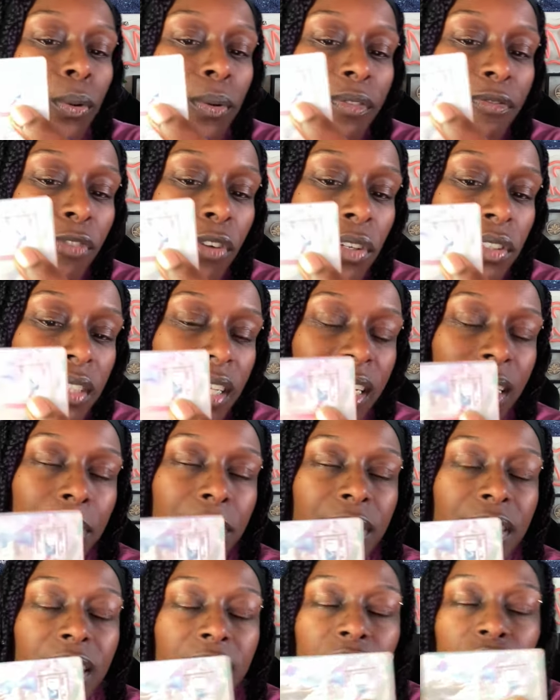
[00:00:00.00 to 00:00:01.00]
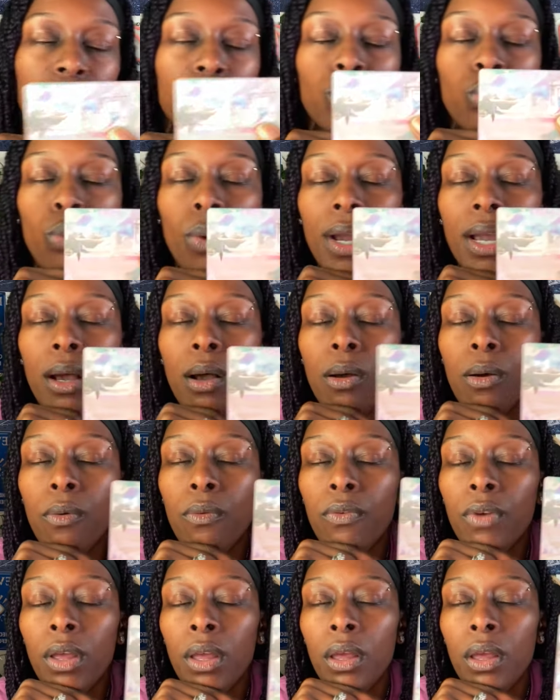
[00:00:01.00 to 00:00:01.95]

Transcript: And first thing I'm seeing is 12.